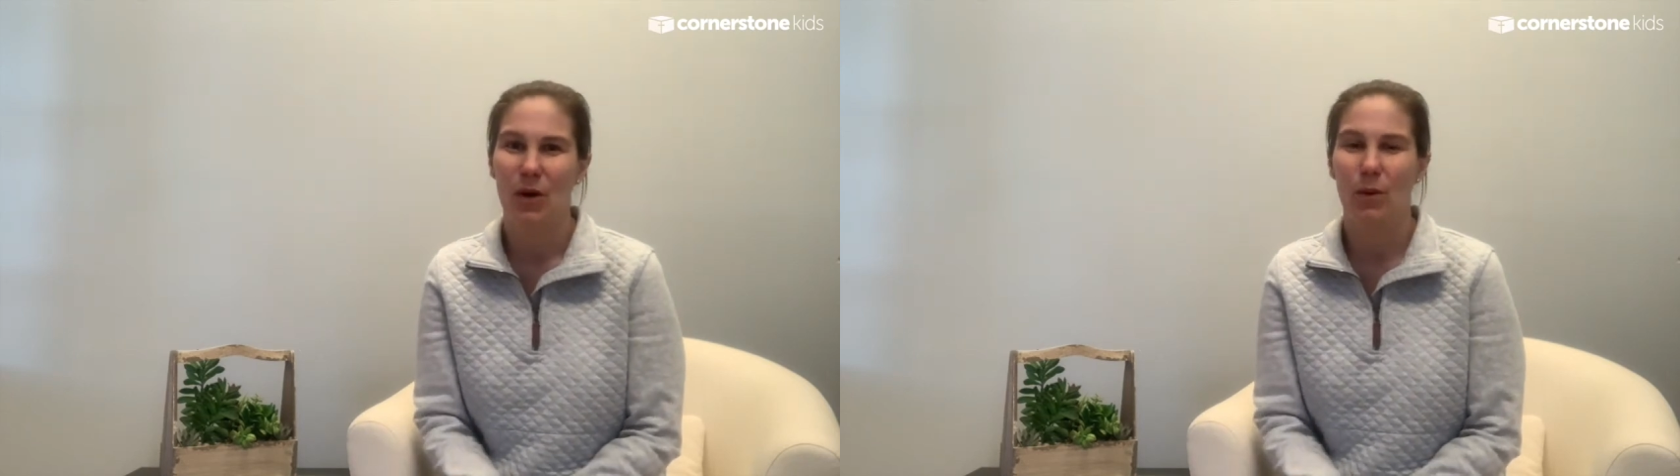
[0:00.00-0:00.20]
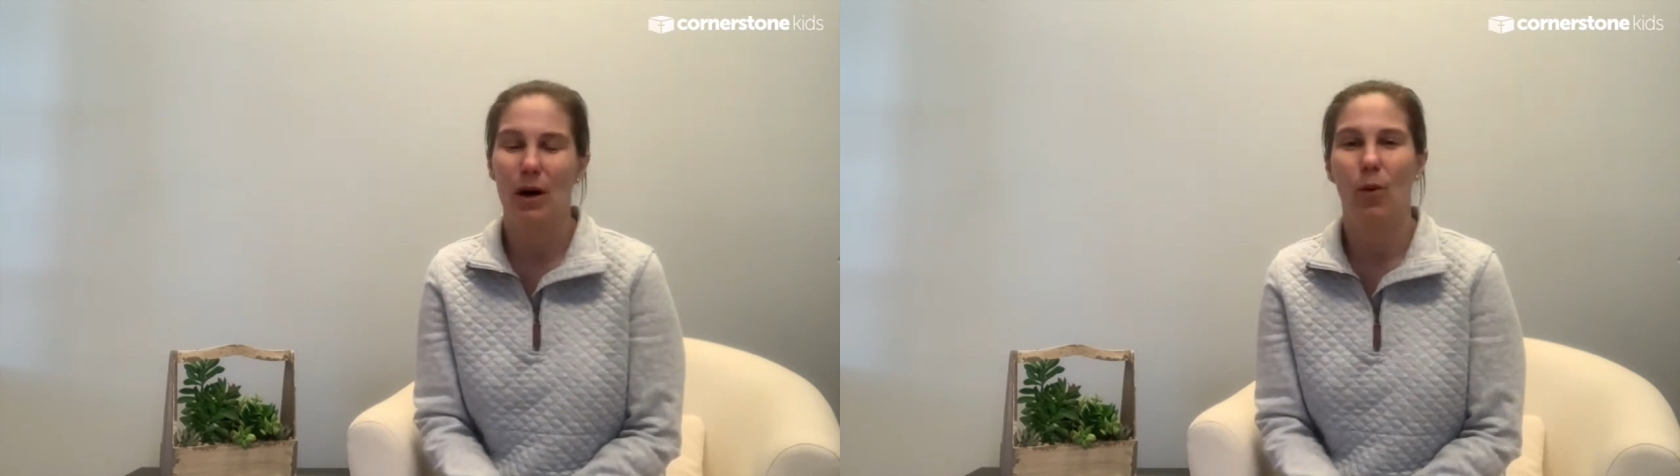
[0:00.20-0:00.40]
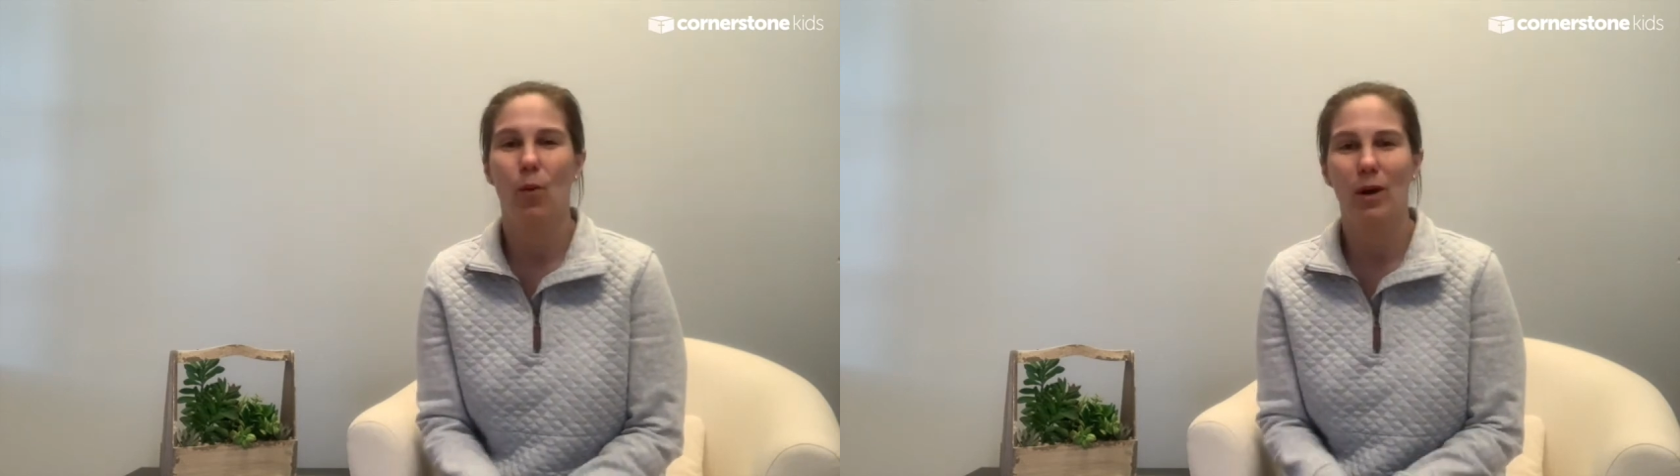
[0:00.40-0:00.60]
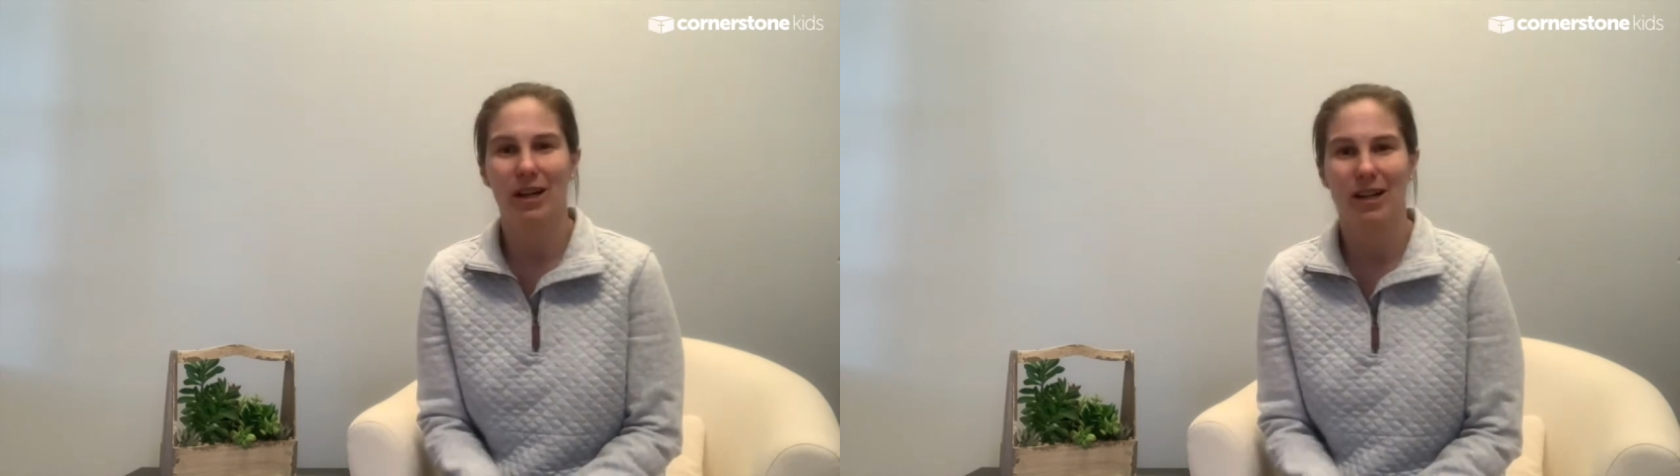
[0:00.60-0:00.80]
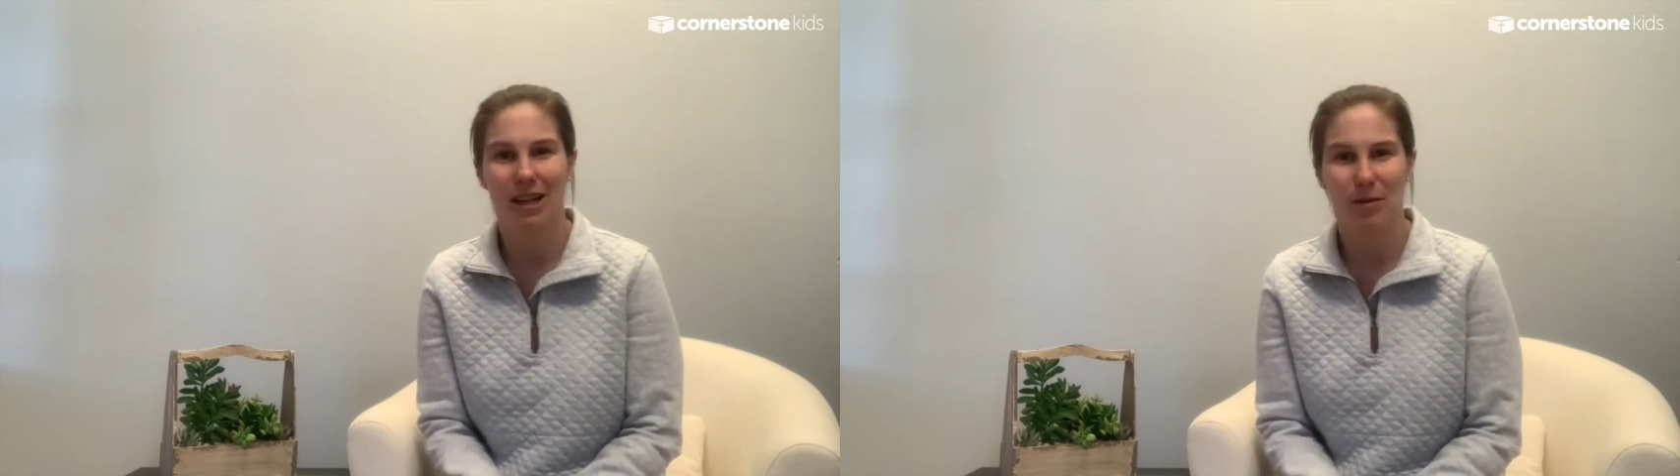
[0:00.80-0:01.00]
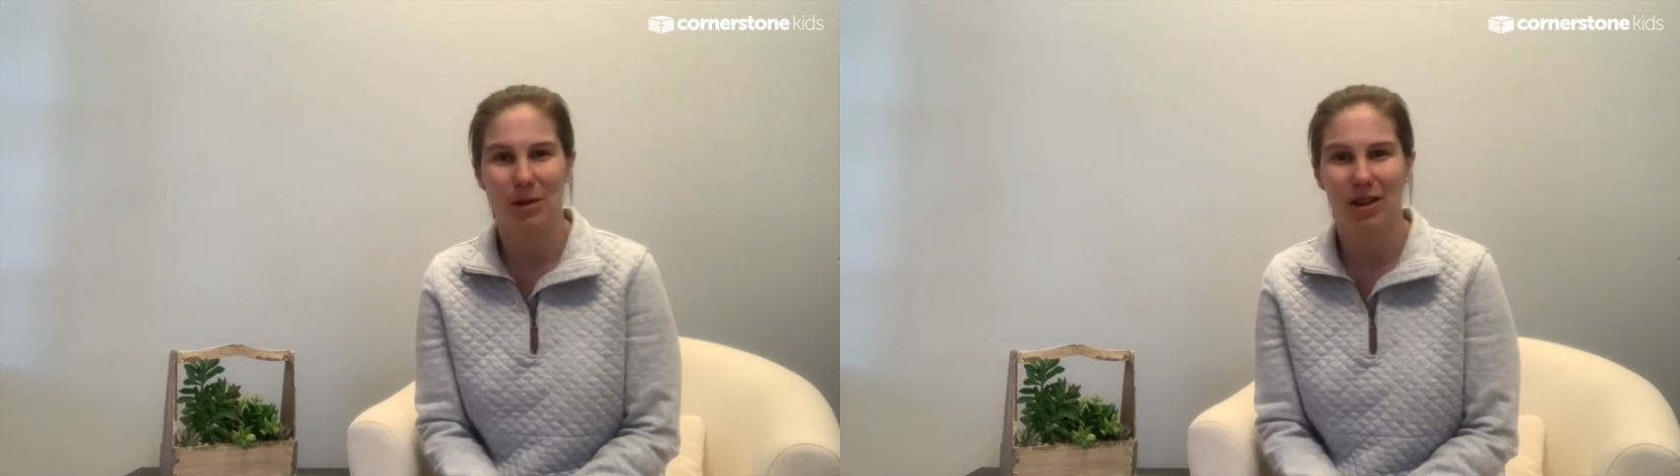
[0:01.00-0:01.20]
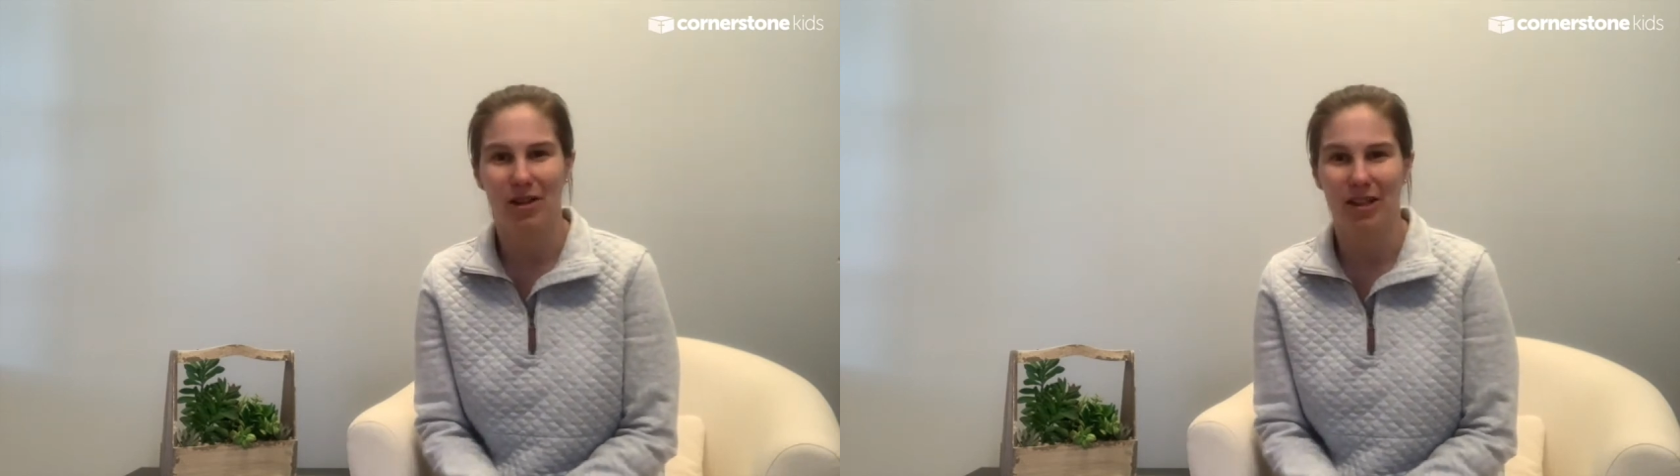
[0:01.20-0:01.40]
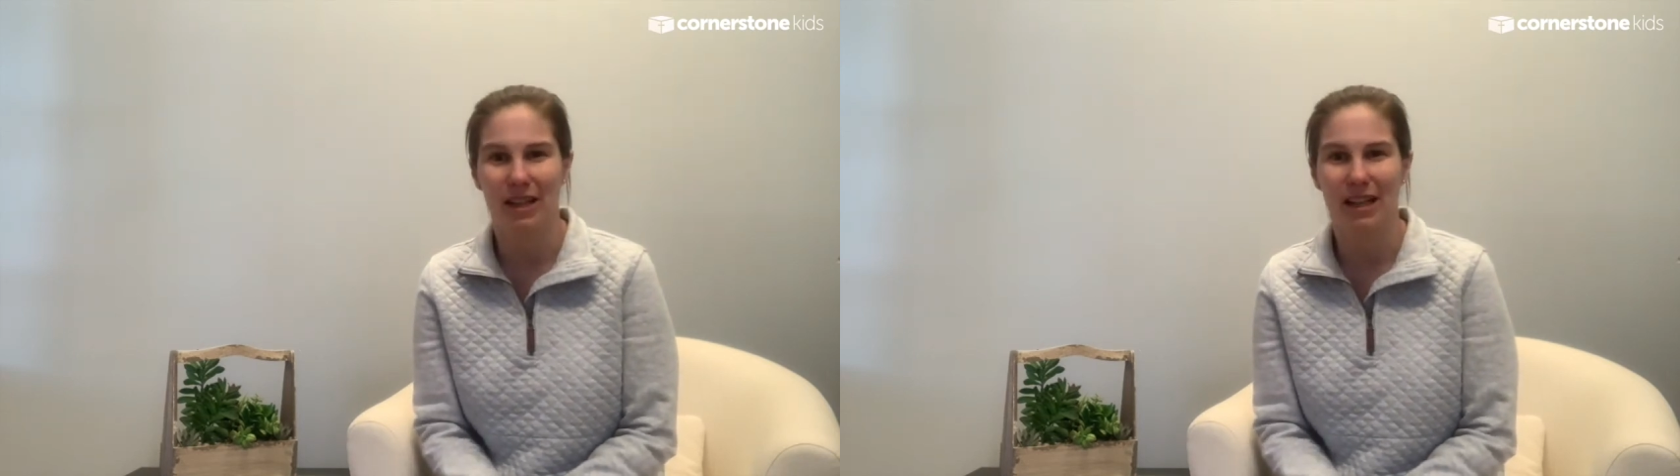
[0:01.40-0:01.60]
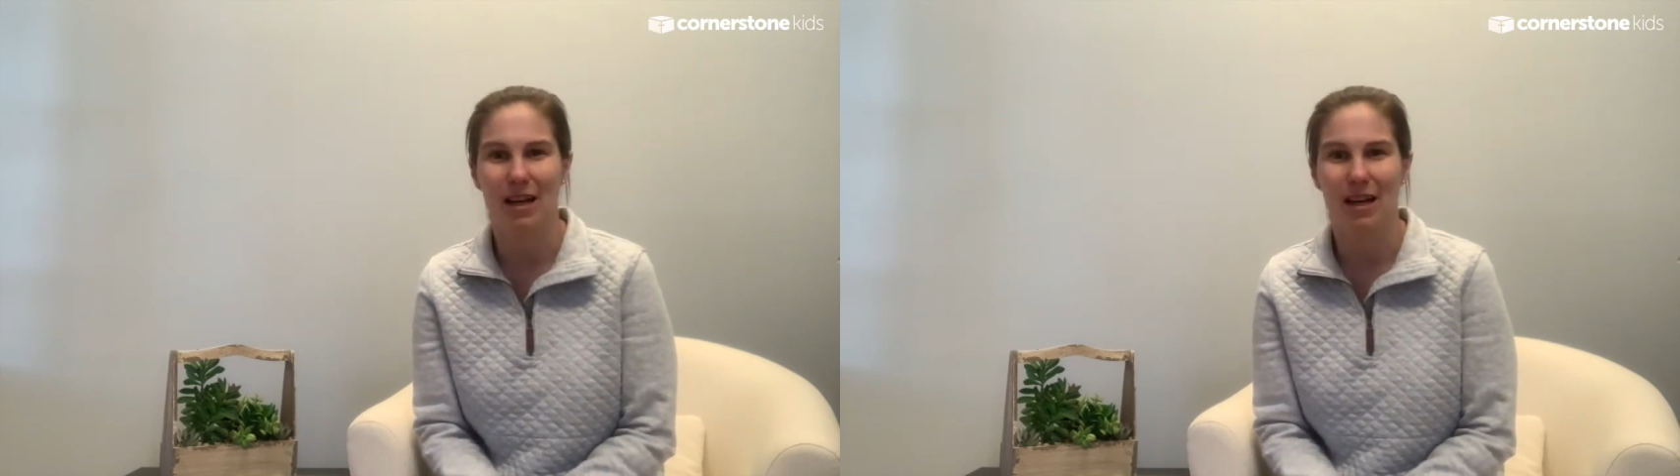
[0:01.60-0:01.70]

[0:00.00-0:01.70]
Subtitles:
Well, we're going to be learning